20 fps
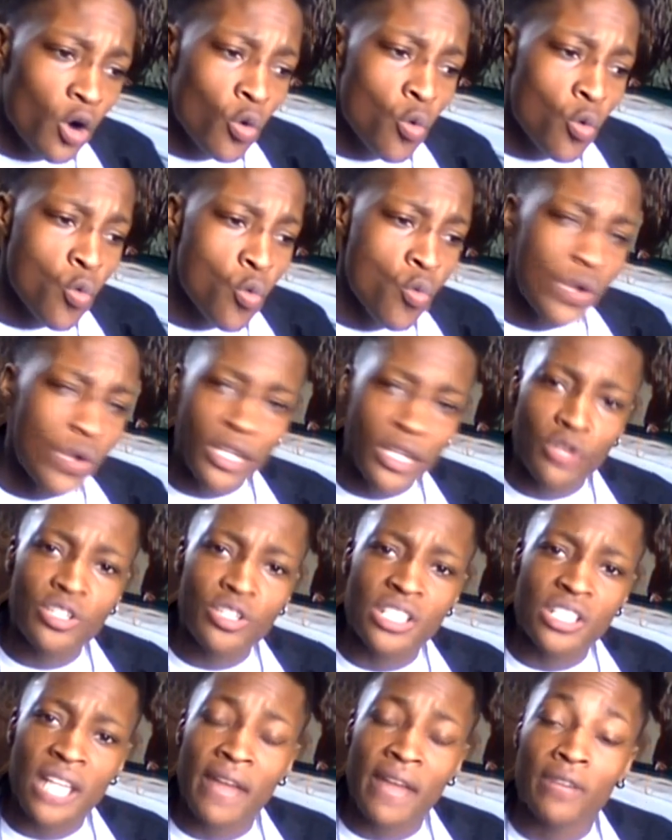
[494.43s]
when you
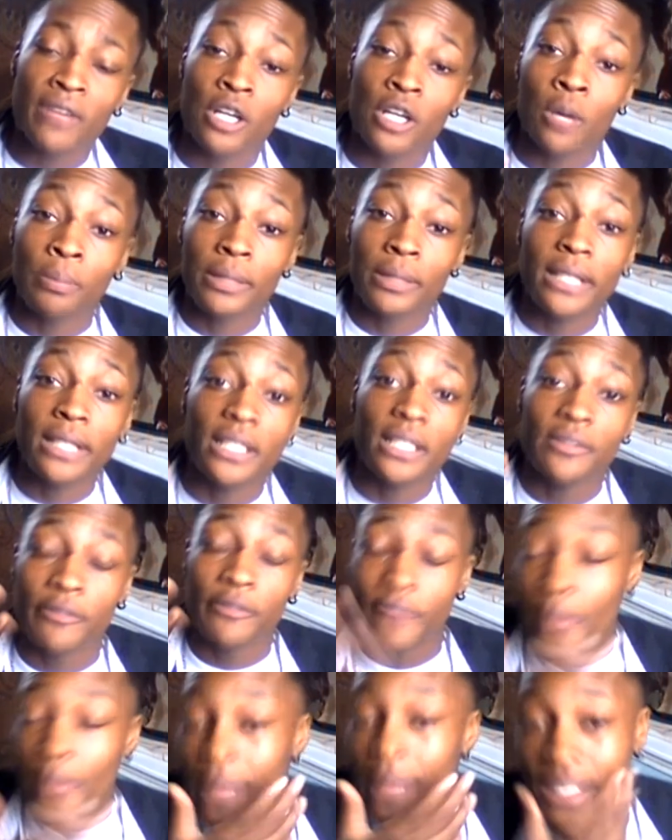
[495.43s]
just have a complete
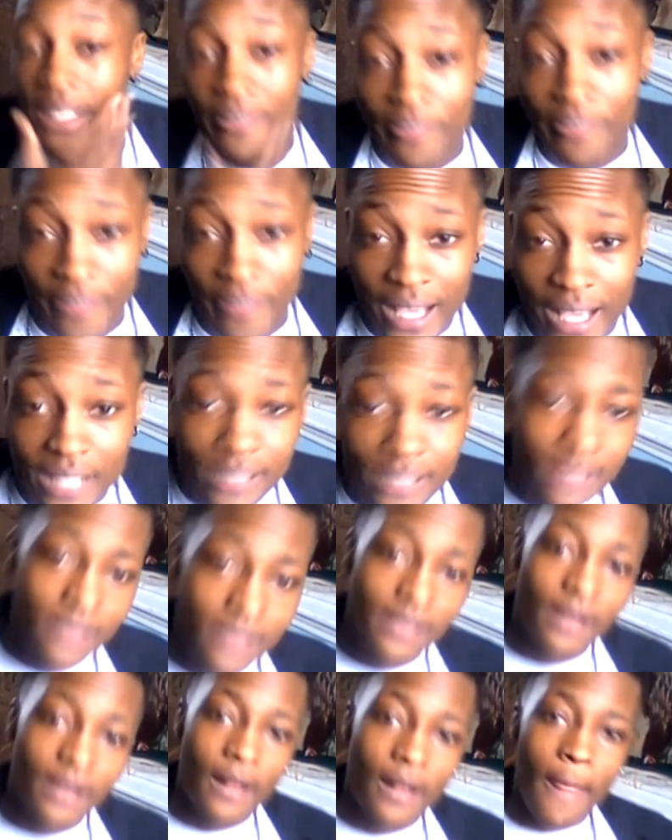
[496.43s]
feminine face
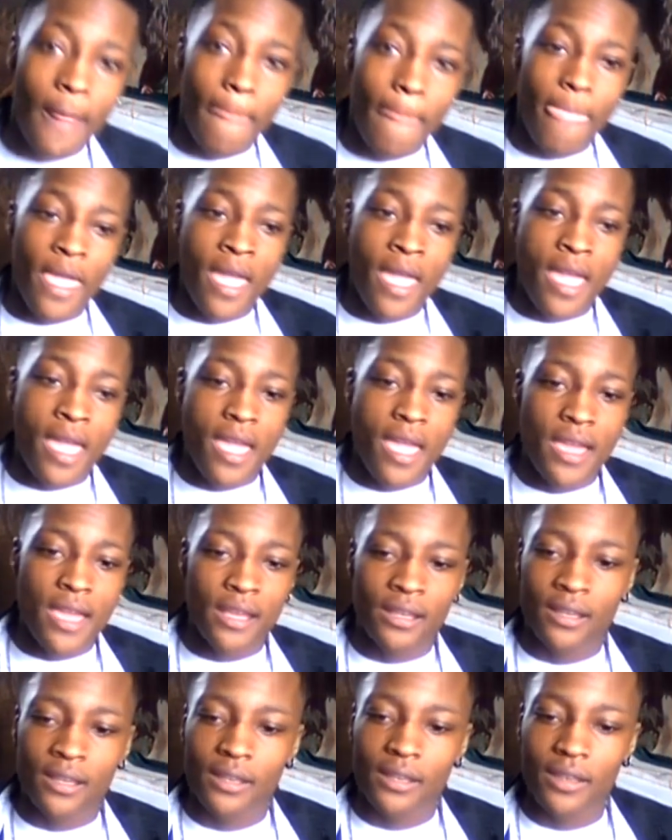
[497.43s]

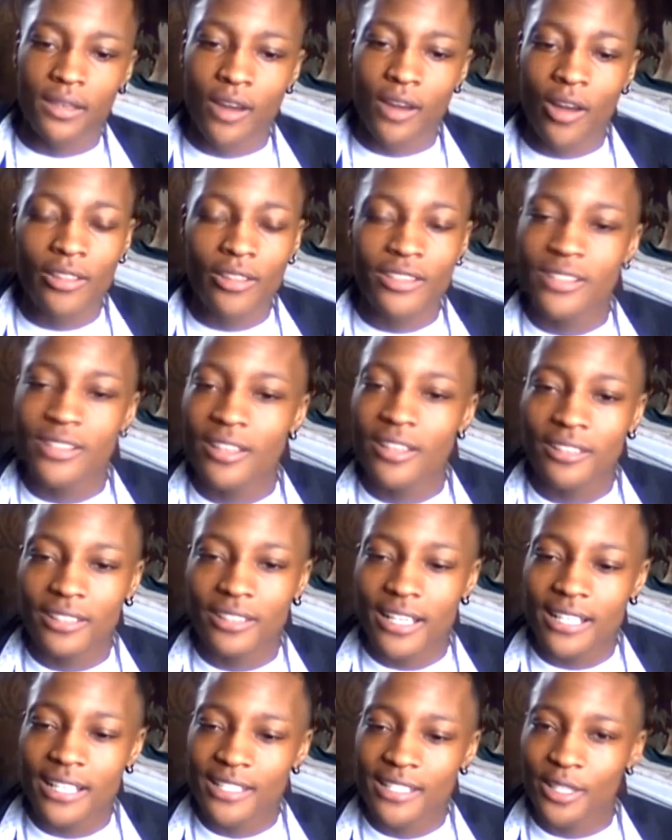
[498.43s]
and all these other
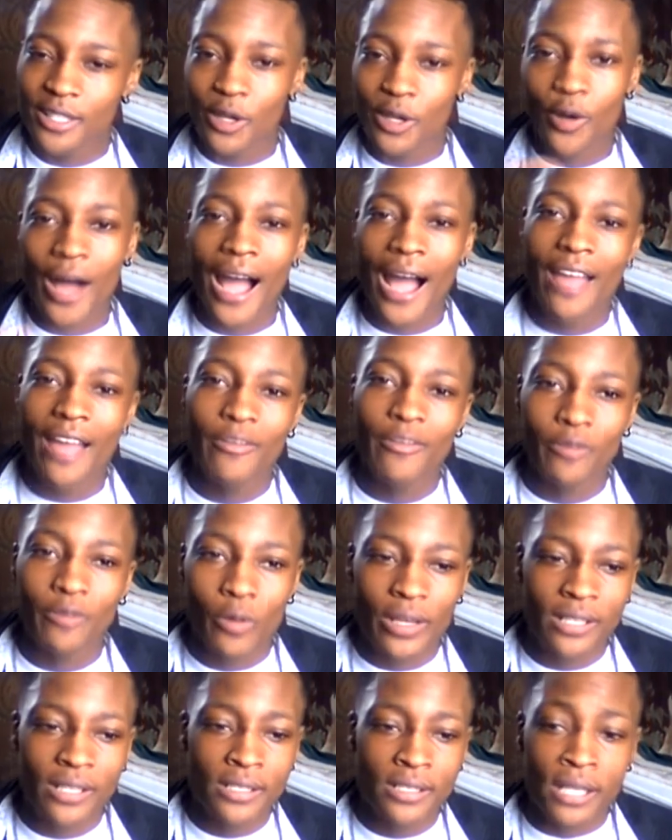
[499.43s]
things, high
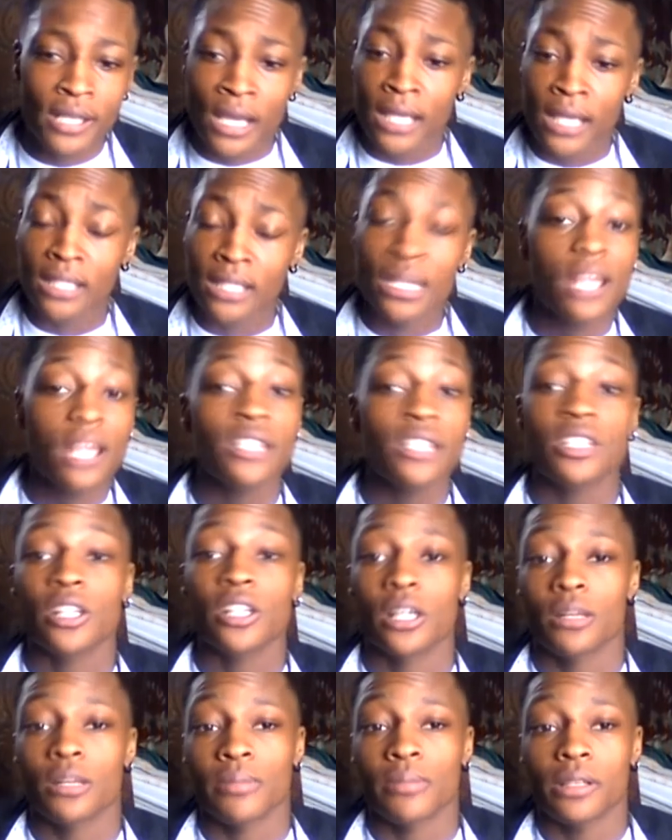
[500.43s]
voice, yes, you're
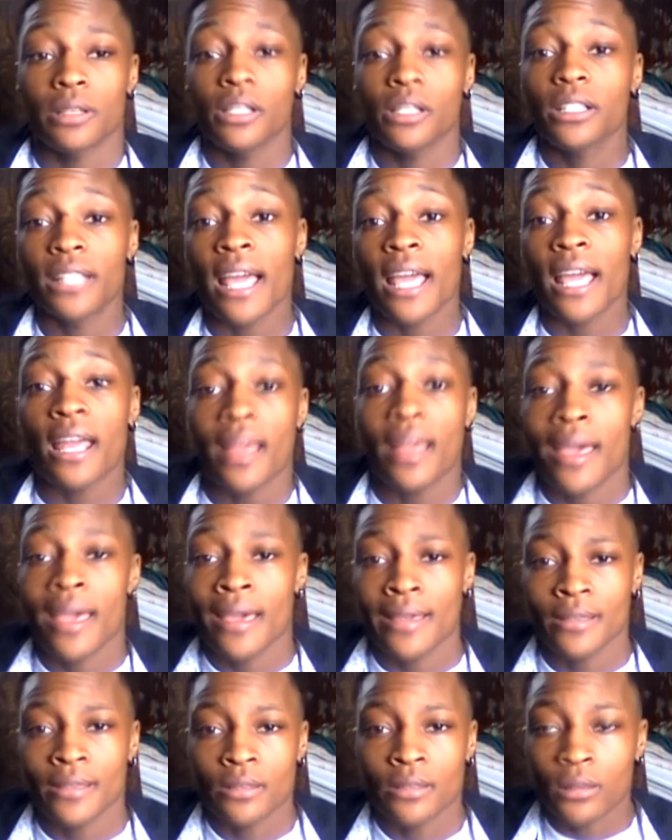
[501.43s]
gonna be looked at
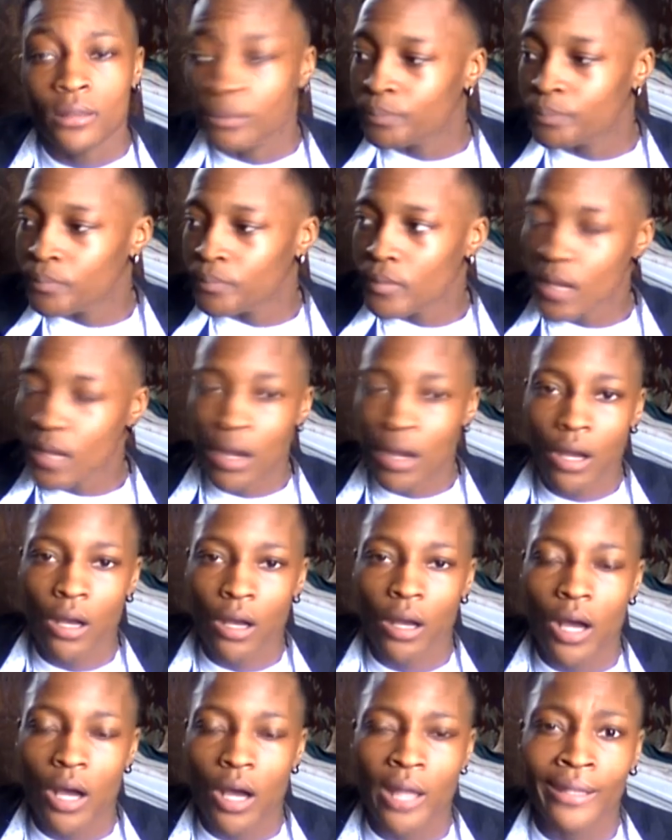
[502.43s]
as
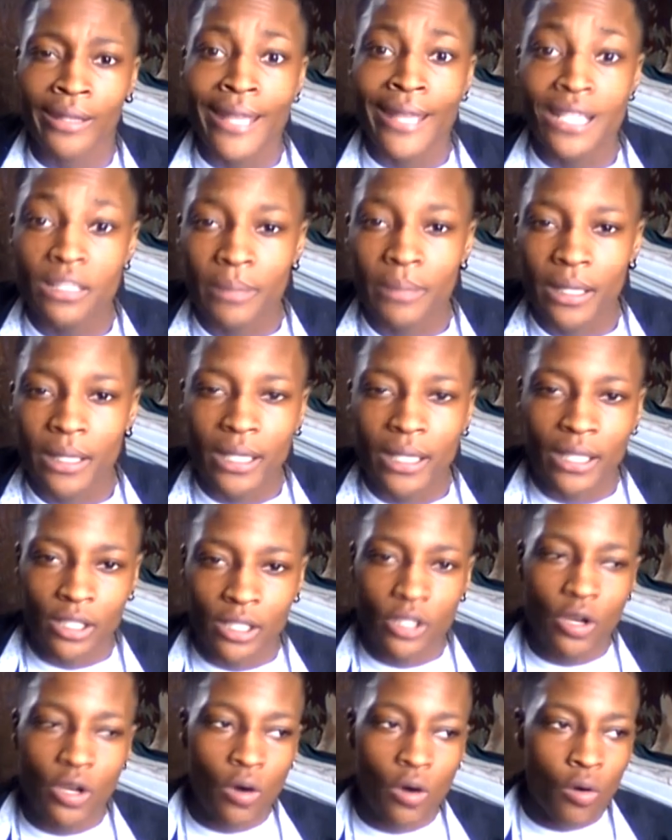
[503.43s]
a
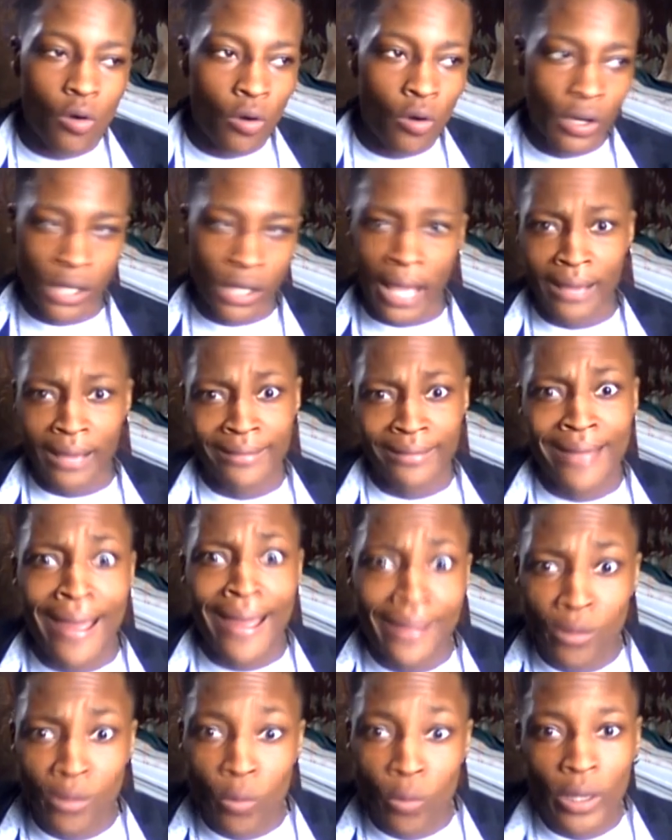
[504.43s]
lesbian, or like a
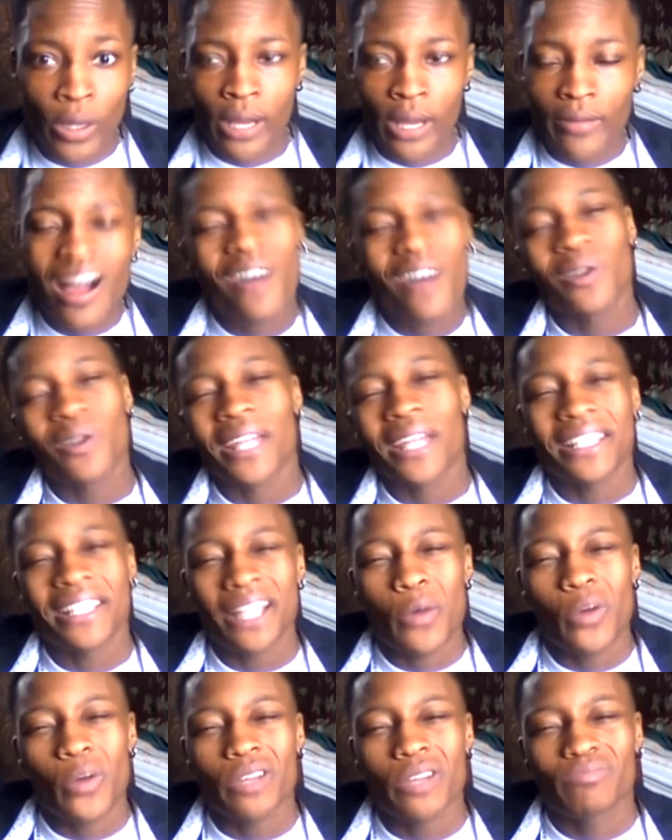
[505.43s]
dyke, whatever. I don't like
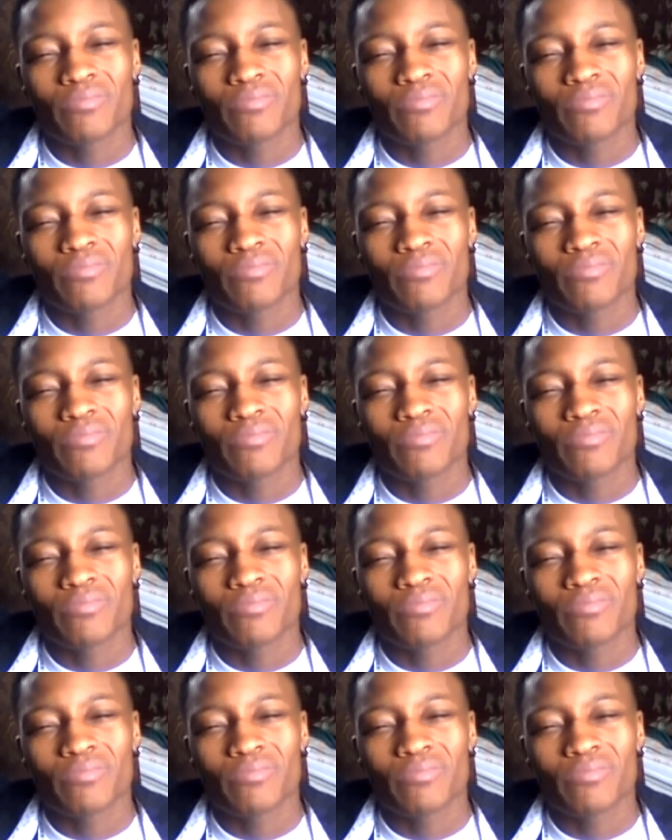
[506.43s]
that word,